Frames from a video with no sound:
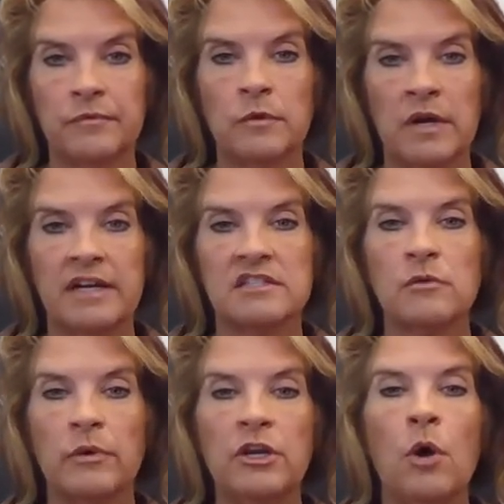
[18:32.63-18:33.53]
Okay,
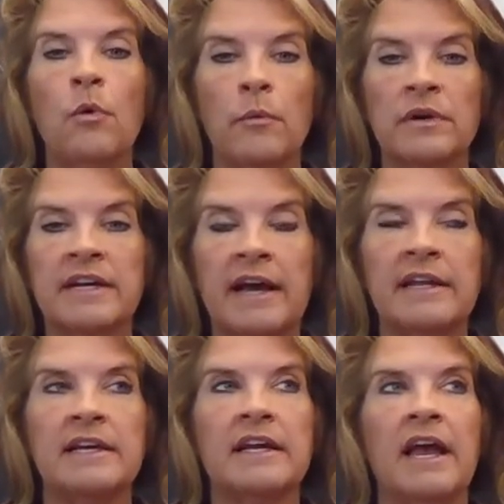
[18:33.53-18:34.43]
so we know what we're
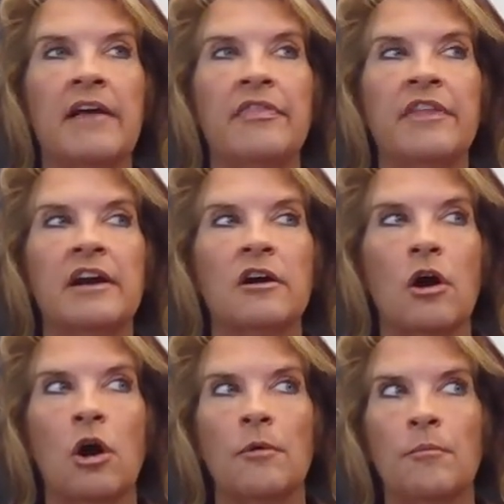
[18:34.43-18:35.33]
getting, and there
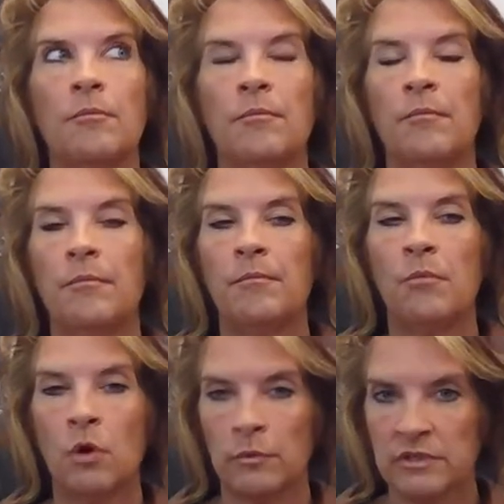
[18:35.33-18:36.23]
are
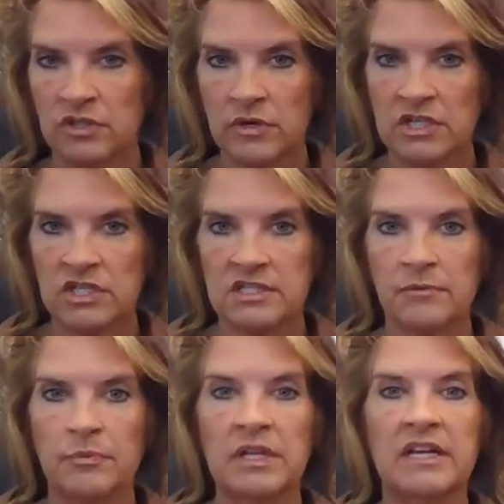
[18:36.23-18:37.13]
more restrictions
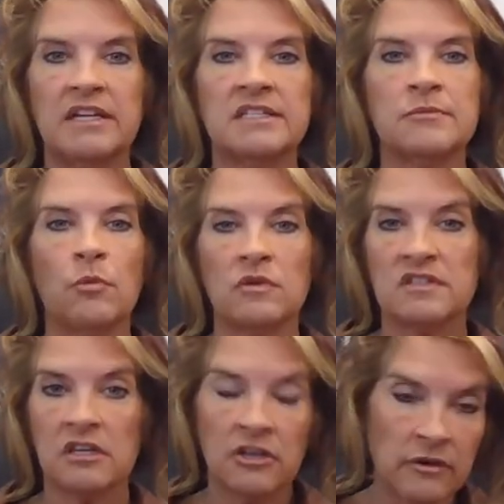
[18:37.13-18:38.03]
in place, more
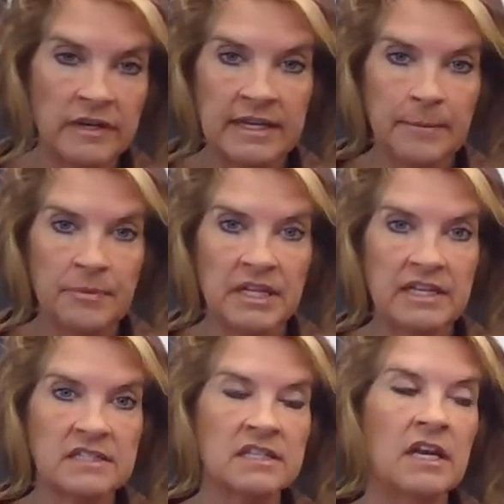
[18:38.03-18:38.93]
security in
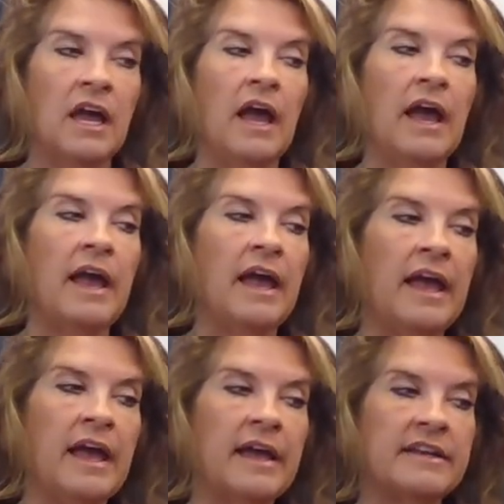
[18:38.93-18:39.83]
place,
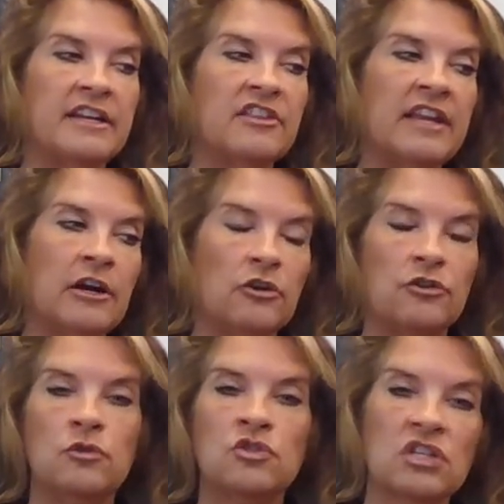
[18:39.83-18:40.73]
and they are
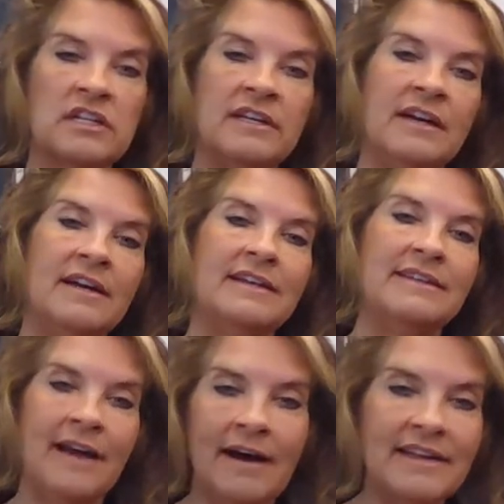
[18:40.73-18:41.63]
usually
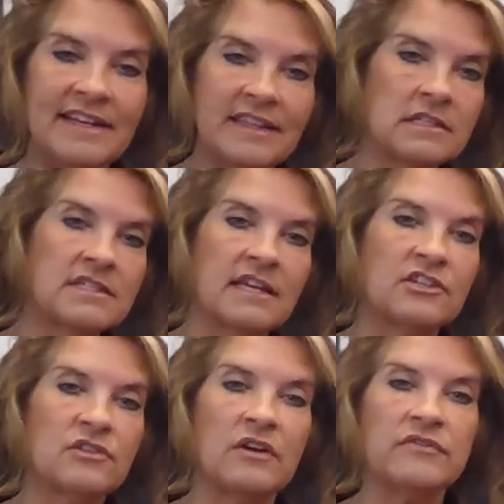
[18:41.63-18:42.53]
not in the
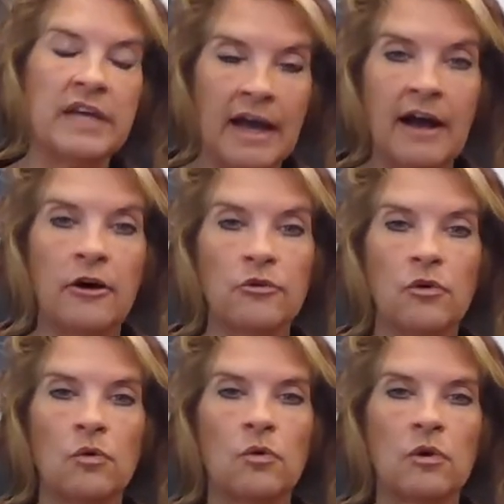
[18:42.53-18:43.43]
center of town
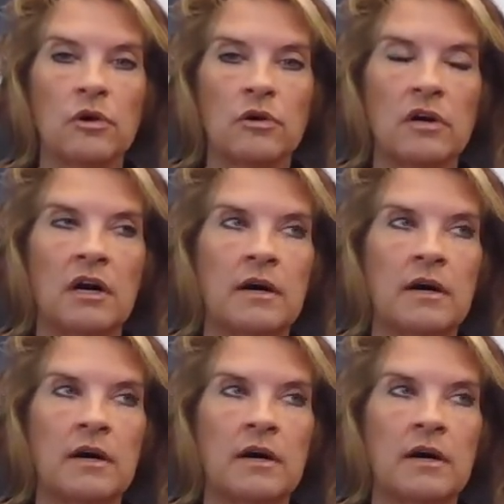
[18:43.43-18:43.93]
or